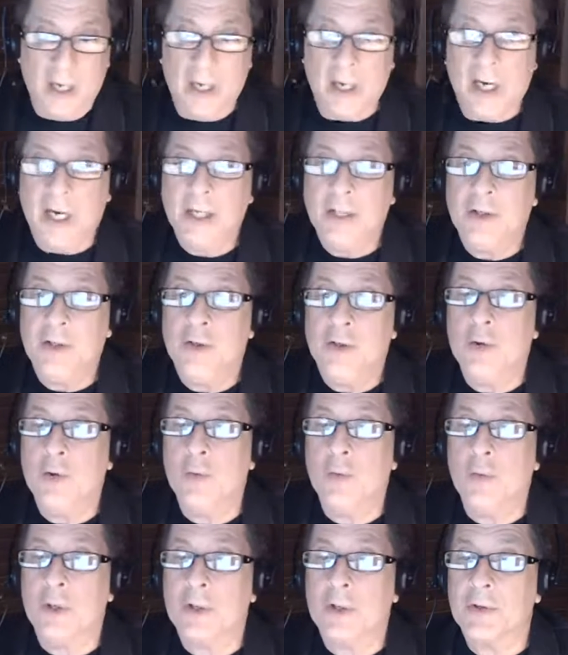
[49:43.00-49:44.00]
I
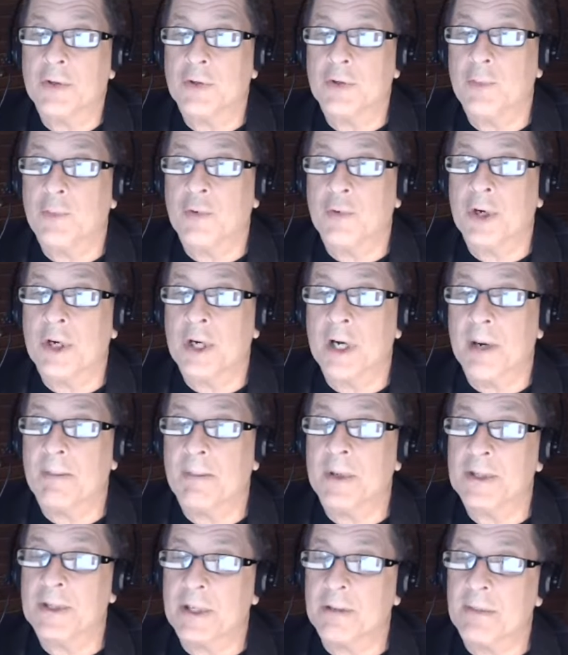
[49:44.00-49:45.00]
do want to bring
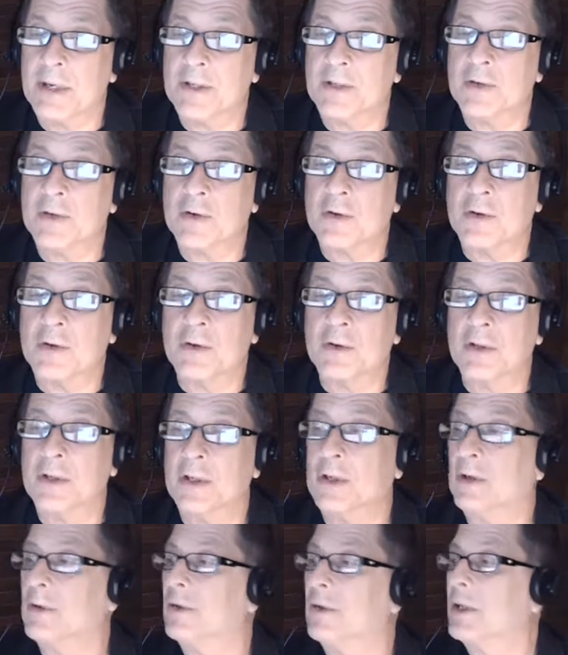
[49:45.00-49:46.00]
up, as I mentioned
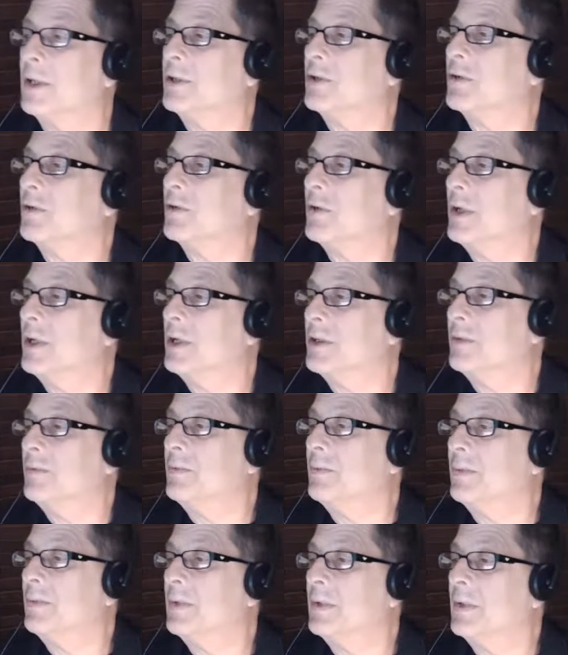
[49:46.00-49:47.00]
earlier,
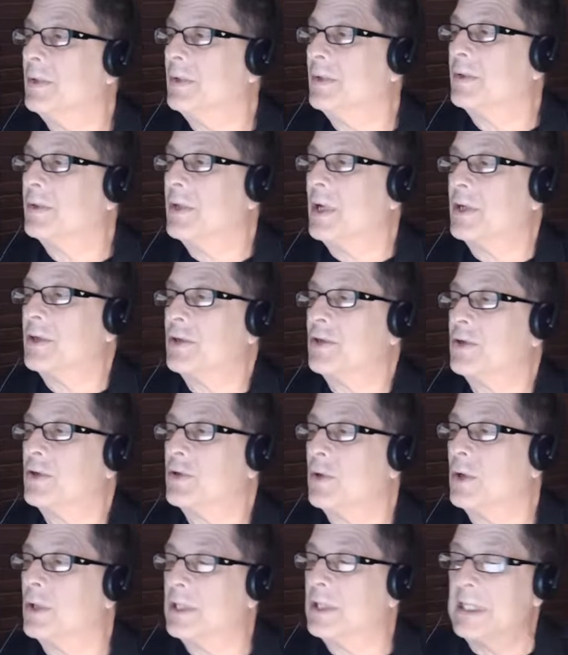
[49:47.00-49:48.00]
legislation session
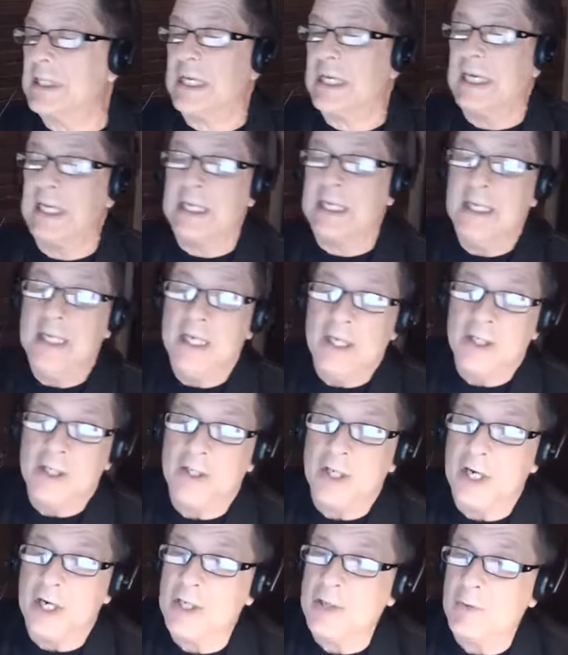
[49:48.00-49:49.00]
starts again
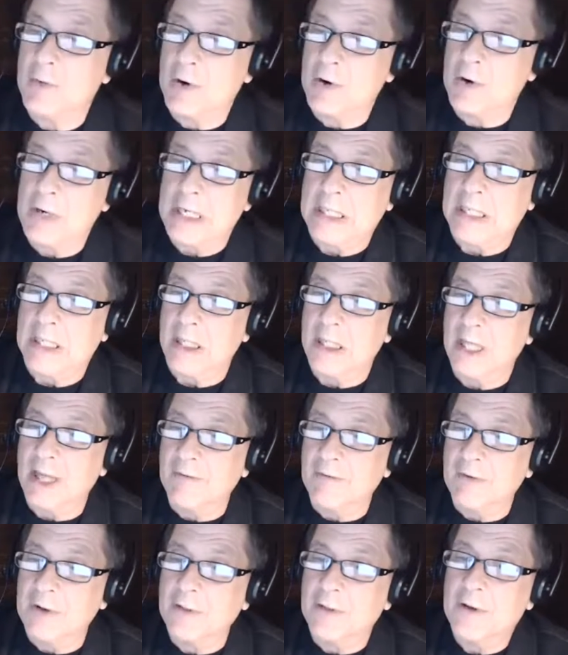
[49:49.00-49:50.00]
January
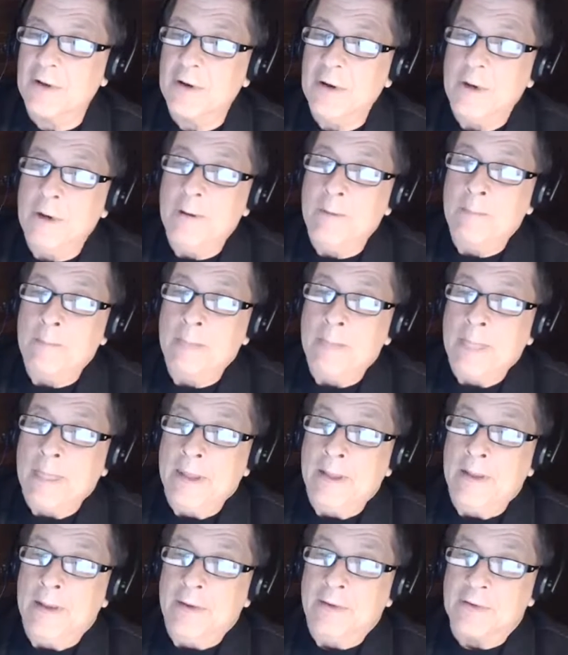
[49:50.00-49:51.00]
11th.
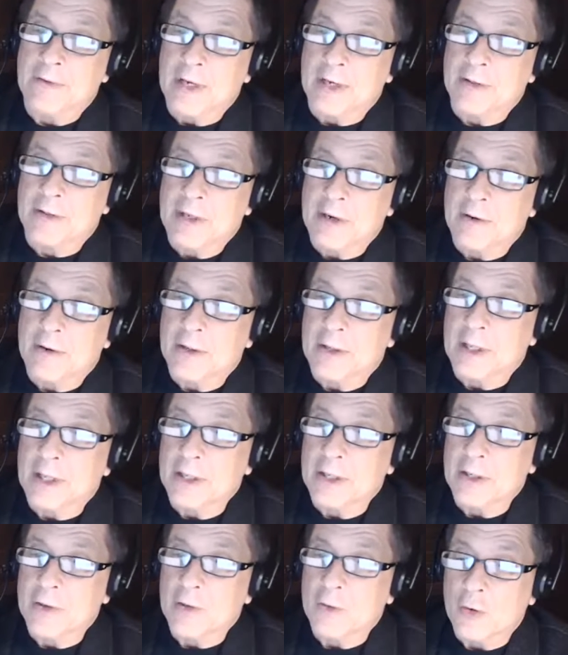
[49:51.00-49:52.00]
South
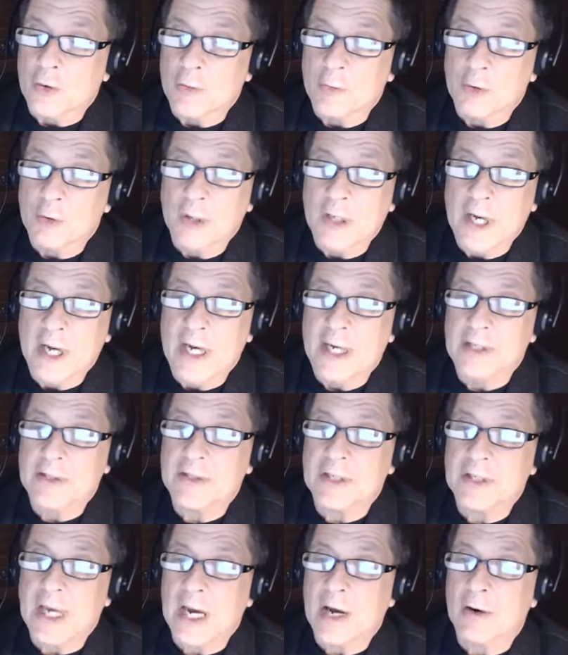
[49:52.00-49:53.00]
Carolina NORML
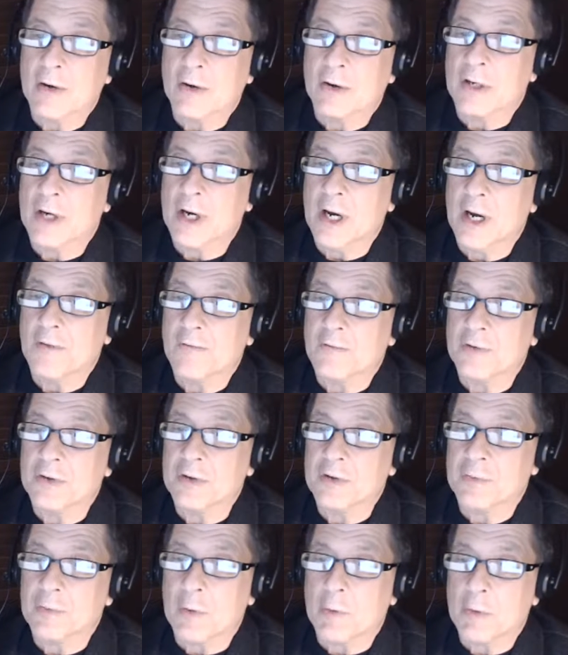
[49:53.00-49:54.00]
has our
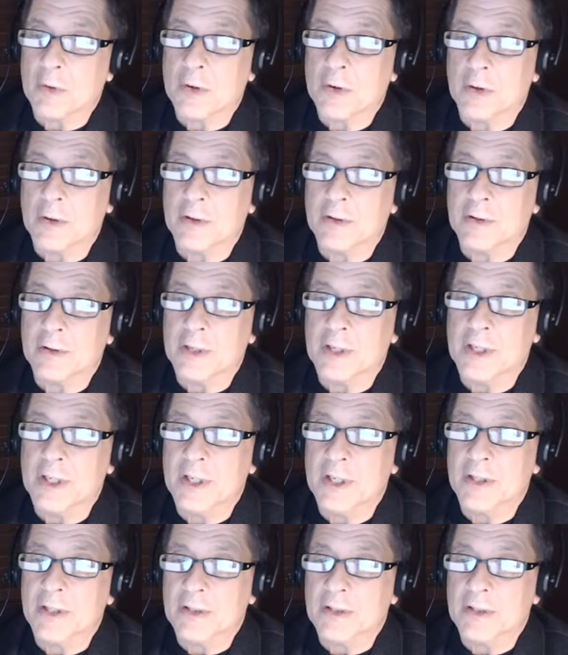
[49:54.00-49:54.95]
conference, what we're calling the